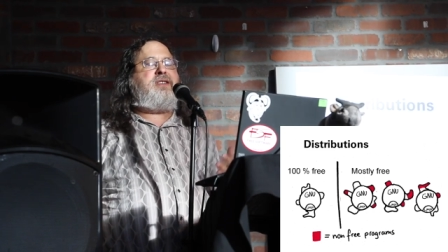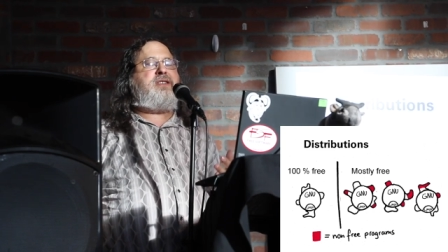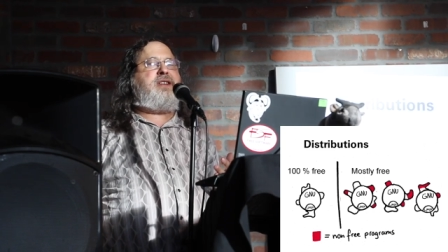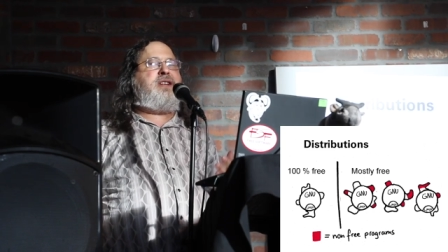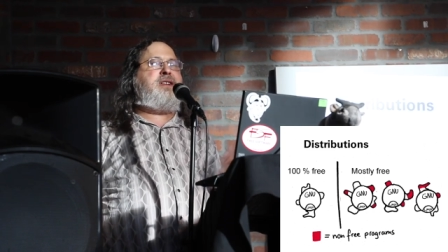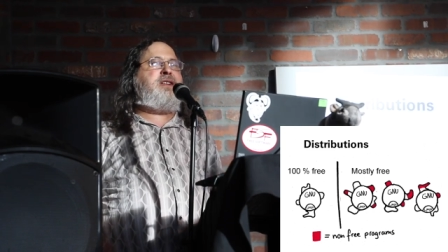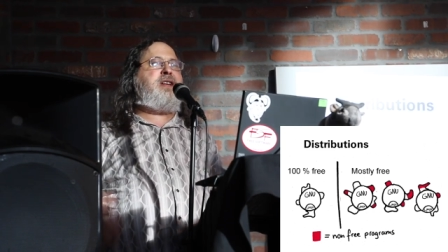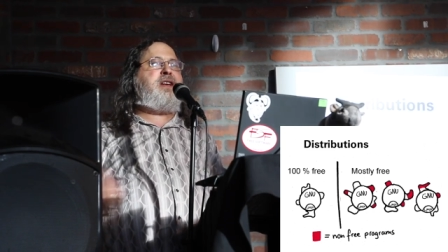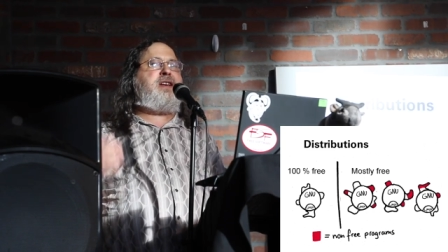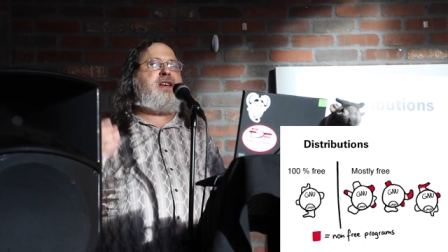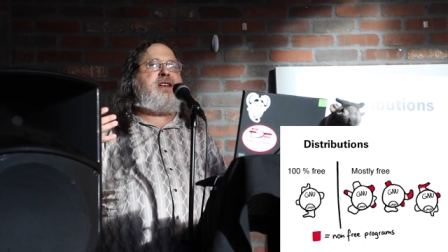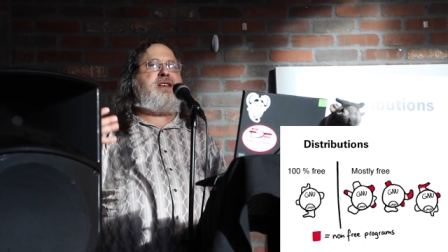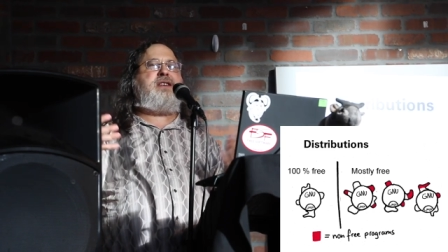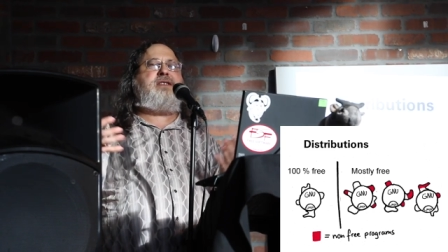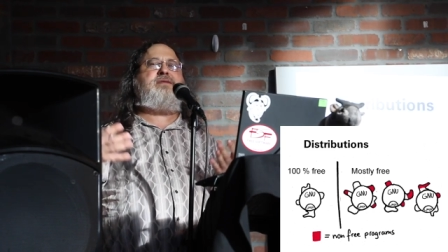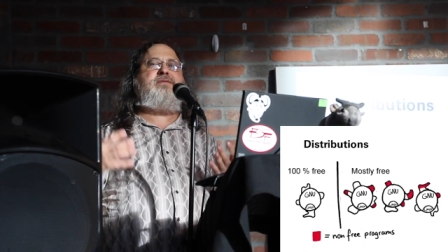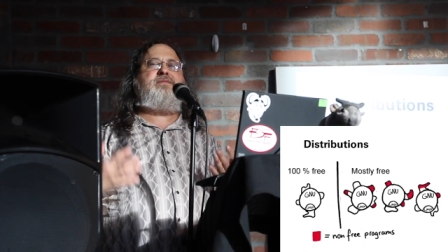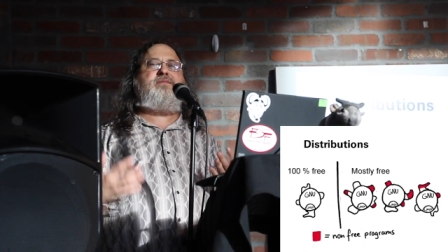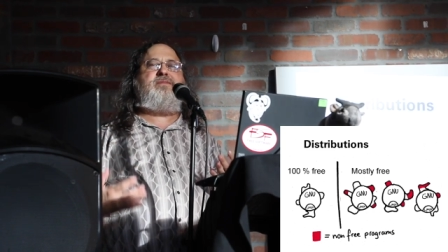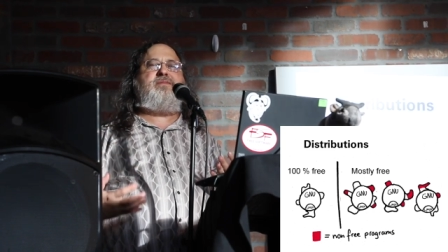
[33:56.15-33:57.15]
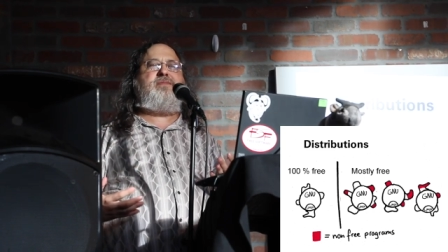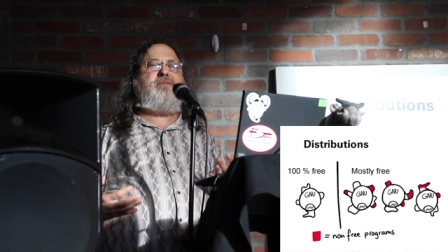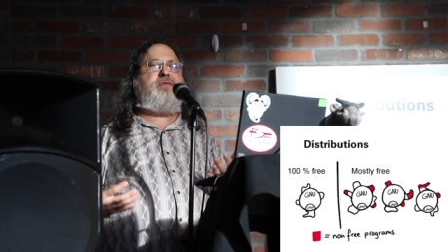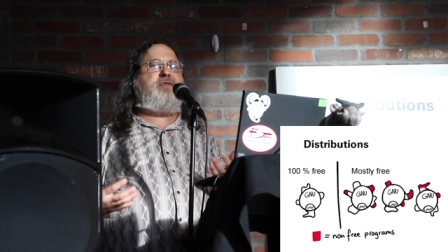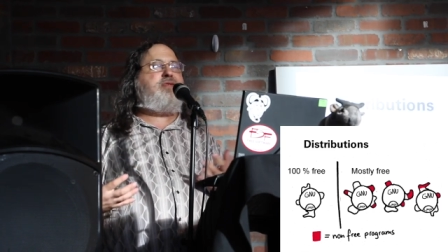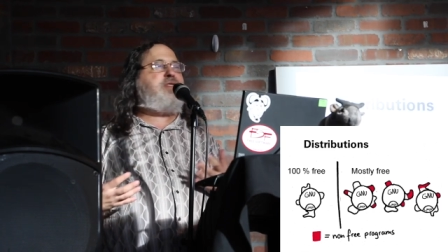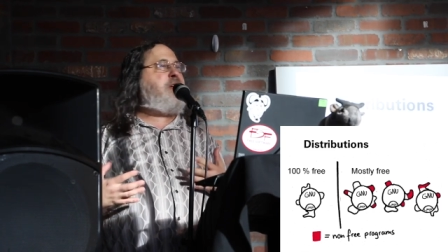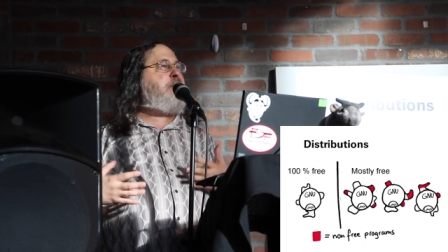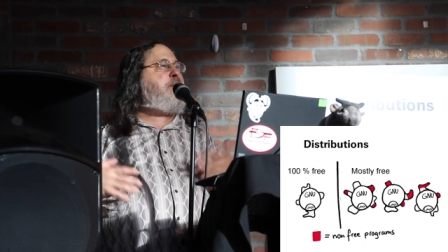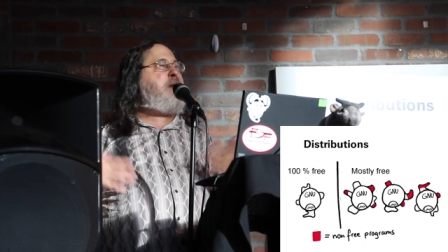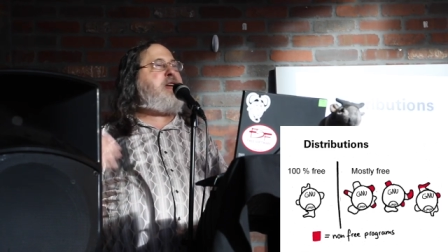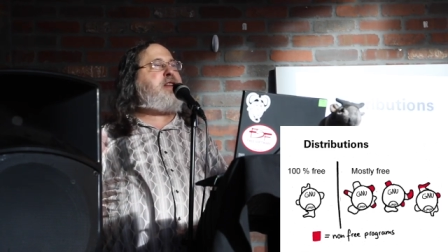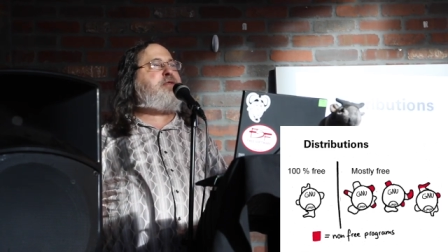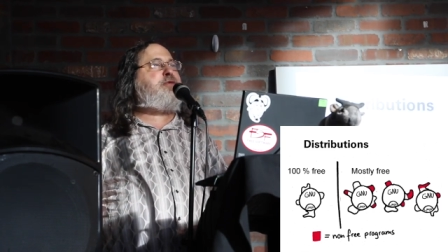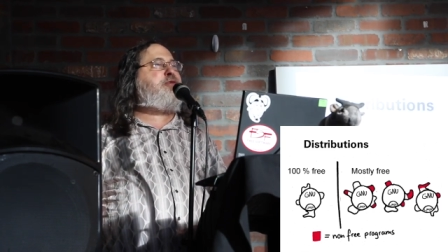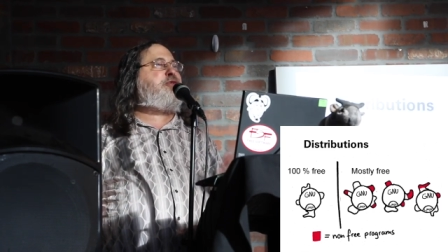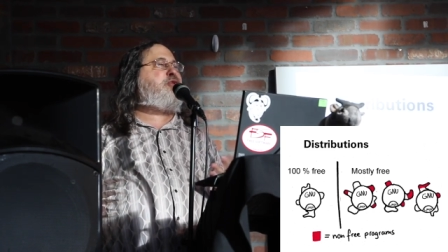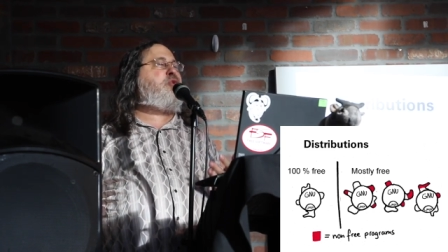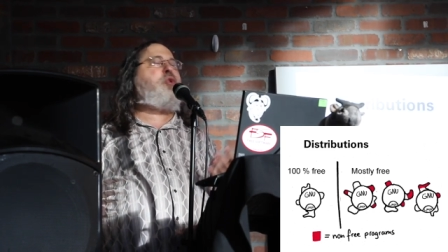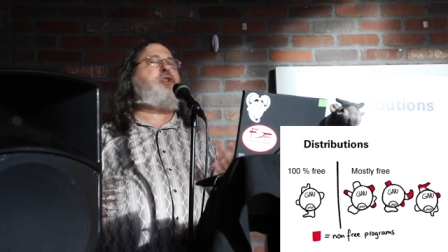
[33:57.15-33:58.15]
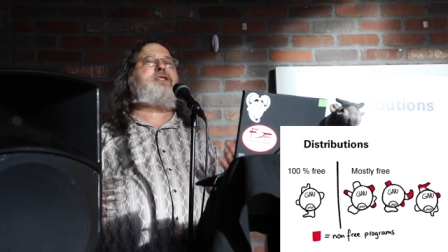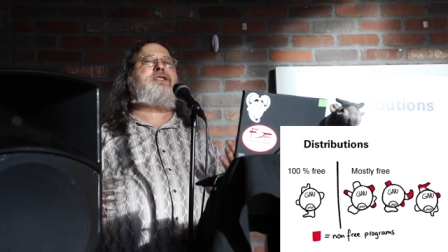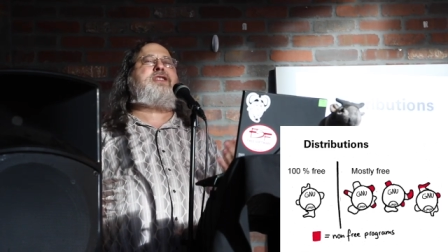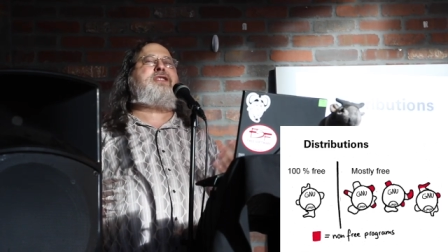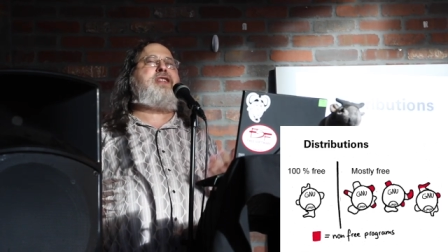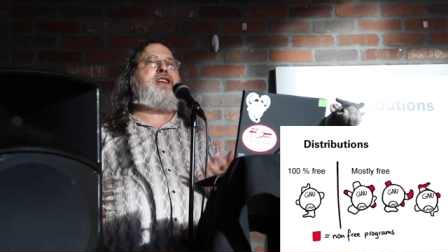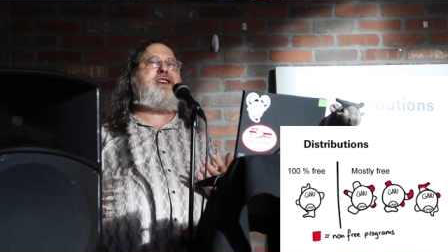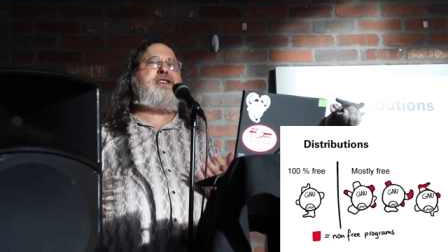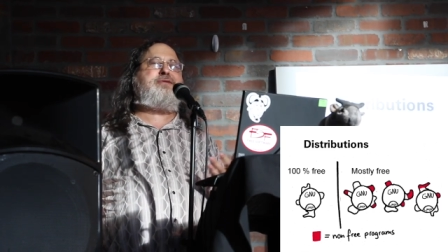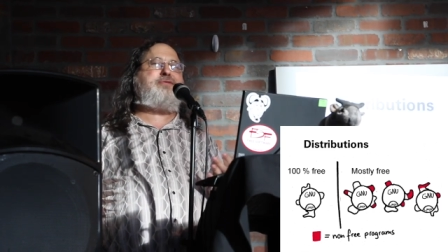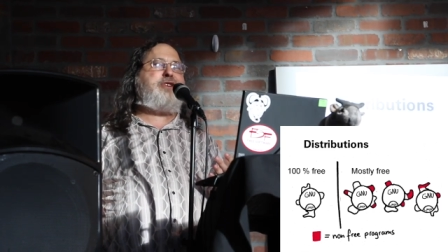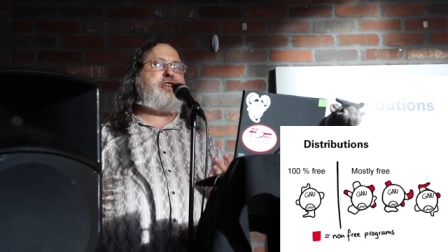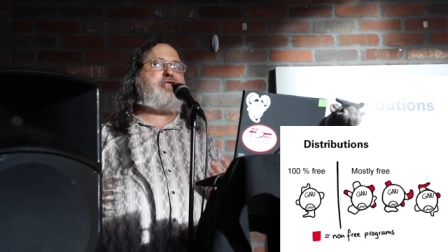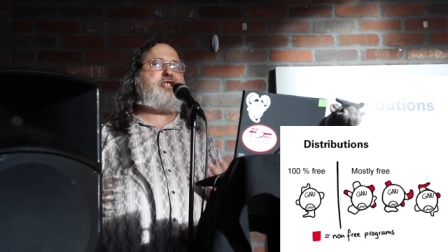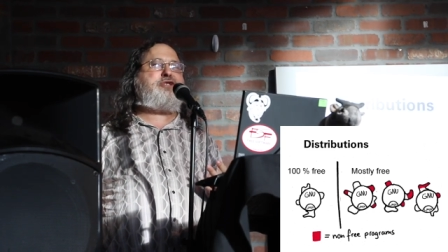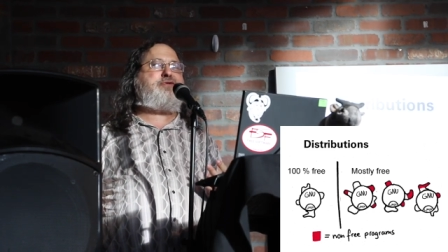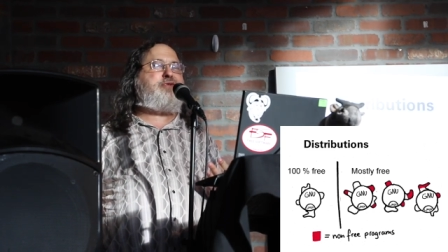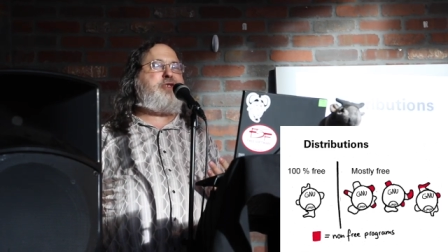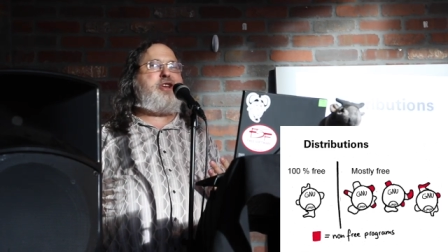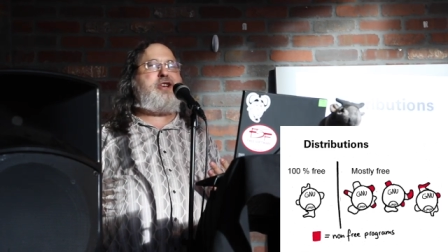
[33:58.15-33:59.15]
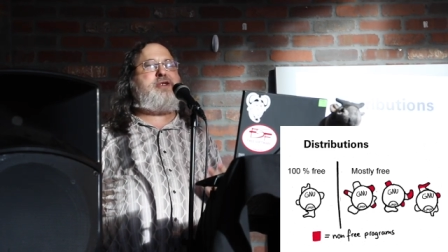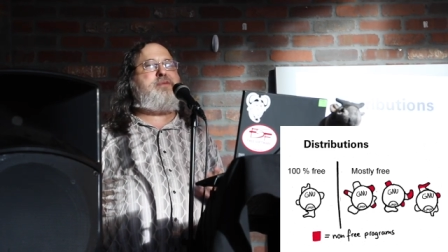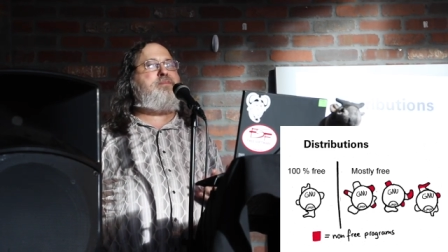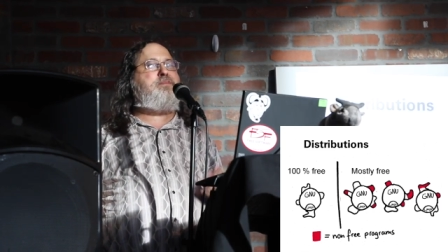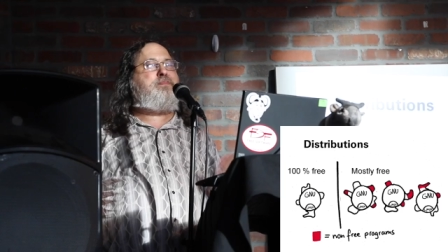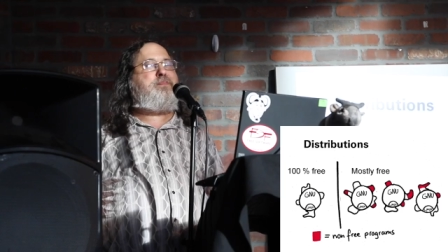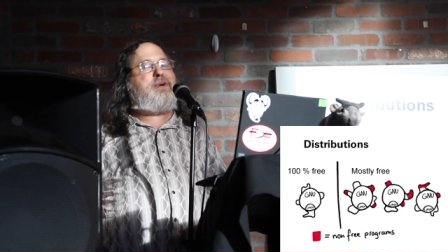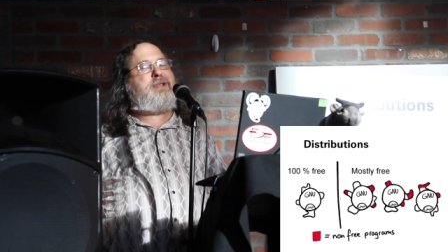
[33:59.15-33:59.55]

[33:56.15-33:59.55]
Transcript: then they they might have thought that they had reached freedom,